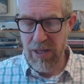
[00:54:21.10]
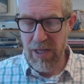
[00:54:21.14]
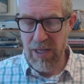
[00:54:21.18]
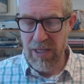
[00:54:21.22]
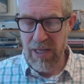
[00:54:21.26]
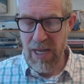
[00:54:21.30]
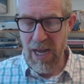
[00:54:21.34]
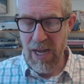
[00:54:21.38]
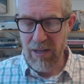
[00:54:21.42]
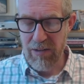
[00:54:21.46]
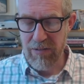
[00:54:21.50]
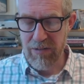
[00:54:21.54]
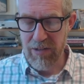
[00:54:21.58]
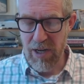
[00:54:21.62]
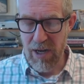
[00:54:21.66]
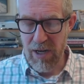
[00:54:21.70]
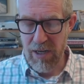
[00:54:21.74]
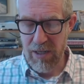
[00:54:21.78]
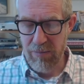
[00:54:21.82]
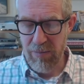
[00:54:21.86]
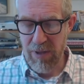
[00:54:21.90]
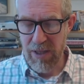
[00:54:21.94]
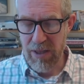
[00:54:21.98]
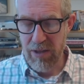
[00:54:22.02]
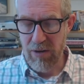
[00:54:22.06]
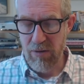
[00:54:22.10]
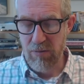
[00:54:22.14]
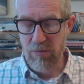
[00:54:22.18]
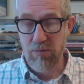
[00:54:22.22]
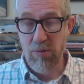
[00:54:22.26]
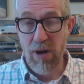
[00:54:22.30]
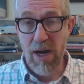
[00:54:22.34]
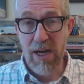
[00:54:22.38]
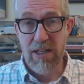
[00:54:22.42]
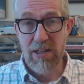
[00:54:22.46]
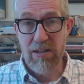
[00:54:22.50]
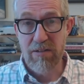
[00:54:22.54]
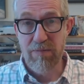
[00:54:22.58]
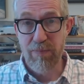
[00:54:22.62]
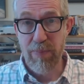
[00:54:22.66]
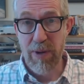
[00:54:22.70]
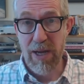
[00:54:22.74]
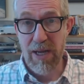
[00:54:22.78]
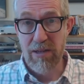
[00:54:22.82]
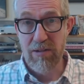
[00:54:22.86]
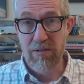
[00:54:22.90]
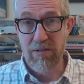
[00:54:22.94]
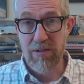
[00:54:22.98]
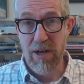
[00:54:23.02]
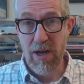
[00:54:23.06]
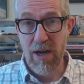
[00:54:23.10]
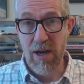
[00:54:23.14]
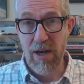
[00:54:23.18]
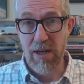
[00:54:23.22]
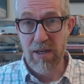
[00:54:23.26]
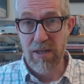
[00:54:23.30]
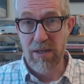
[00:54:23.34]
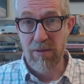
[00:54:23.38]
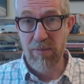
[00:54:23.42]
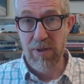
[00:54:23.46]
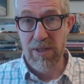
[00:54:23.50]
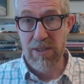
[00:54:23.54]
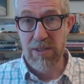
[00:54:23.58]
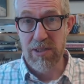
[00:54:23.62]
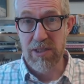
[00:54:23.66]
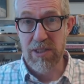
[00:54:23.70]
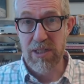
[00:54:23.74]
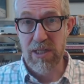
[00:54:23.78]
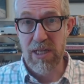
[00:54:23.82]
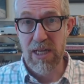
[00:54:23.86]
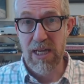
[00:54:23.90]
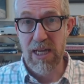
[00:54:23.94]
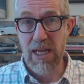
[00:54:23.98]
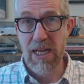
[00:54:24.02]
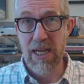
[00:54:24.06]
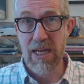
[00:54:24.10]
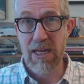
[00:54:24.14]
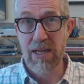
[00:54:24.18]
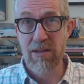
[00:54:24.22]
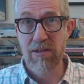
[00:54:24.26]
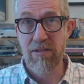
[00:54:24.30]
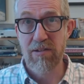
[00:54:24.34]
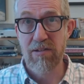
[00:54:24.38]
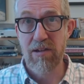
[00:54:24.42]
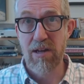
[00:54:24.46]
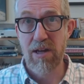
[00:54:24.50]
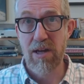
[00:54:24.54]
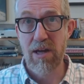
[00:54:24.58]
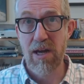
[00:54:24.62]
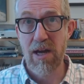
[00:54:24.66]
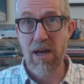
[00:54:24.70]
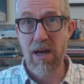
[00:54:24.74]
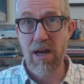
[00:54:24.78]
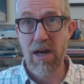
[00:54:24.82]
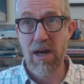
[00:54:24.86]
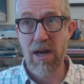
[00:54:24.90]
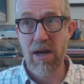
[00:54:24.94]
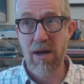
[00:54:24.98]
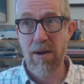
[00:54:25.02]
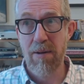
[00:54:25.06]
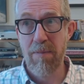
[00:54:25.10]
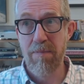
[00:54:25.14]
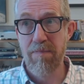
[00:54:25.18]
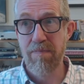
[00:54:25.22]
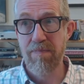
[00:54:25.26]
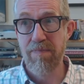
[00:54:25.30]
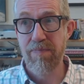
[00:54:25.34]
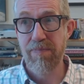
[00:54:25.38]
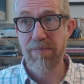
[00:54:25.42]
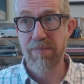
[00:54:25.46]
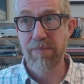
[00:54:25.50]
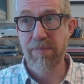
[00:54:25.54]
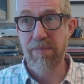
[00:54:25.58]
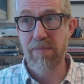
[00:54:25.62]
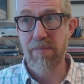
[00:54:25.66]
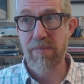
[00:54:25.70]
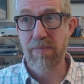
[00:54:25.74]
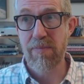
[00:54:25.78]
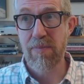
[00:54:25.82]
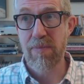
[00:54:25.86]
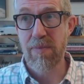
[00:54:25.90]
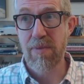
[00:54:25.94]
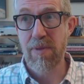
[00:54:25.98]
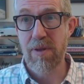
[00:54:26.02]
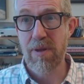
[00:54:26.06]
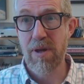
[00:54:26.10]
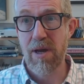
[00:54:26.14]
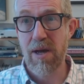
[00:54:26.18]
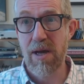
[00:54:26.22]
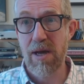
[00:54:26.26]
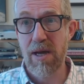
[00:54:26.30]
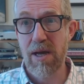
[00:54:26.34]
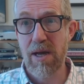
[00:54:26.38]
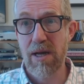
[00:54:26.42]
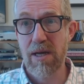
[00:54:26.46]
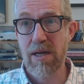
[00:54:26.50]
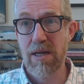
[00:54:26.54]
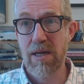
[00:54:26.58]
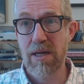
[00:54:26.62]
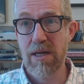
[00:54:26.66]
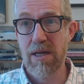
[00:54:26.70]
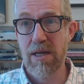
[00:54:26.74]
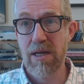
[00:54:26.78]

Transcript: Now, the next argument, the rights-based argument, is um,